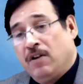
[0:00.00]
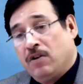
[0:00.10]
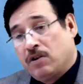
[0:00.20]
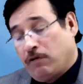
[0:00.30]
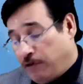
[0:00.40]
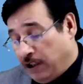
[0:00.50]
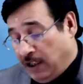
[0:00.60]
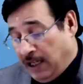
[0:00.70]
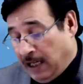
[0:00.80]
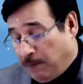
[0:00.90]
So with
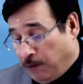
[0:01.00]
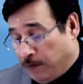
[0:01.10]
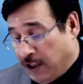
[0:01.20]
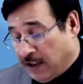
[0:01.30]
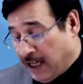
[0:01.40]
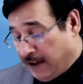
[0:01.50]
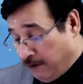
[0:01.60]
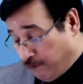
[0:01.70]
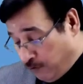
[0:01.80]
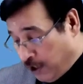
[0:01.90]
the help of these
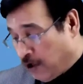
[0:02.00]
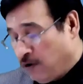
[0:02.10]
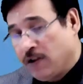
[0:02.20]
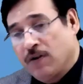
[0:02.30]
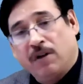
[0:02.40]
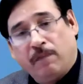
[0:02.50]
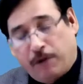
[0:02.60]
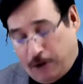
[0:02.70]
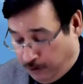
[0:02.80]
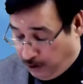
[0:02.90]
items, we can also
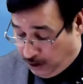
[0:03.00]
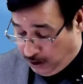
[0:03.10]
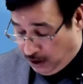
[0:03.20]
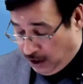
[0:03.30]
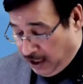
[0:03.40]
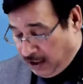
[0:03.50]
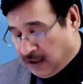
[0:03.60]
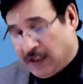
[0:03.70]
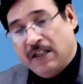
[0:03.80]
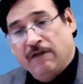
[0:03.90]
compute
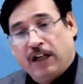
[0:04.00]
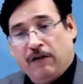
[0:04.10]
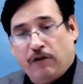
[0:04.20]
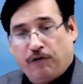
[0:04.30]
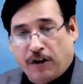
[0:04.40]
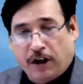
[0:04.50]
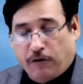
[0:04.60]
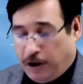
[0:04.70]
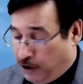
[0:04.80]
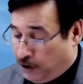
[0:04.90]
assets available for
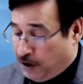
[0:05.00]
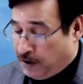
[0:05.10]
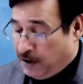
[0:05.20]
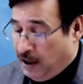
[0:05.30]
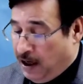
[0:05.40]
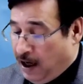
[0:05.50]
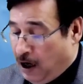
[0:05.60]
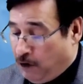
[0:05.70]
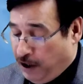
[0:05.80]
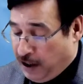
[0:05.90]
equity shares.
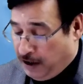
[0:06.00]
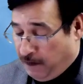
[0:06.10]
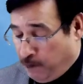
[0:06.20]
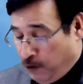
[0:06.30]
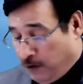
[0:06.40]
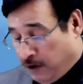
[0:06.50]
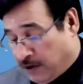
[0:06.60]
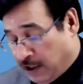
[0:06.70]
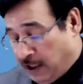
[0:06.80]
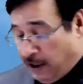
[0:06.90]
How we can compute?
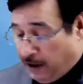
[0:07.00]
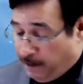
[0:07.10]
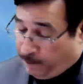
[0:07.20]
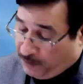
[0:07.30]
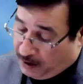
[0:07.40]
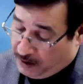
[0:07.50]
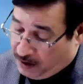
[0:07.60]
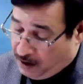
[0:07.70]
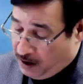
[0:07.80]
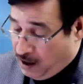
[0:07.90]
See here.
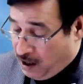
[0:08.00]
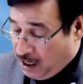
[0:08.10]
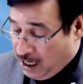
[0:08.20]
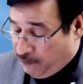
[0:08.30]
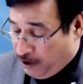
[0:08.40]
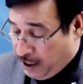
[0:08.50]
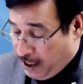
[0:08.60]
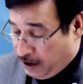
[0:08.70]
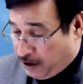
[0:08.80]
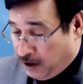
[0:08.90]
I will
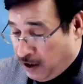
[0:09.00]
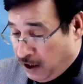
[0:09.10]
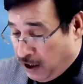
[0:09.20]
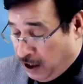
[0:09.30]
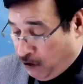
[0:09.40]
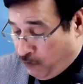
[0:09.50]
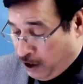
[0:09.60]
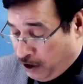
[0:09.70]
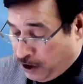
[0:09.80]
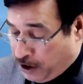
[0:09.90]
write
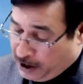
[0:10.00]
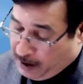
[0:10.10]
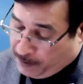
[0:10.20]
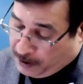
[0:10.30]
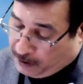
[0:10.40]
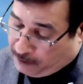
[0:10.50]
equity share capital.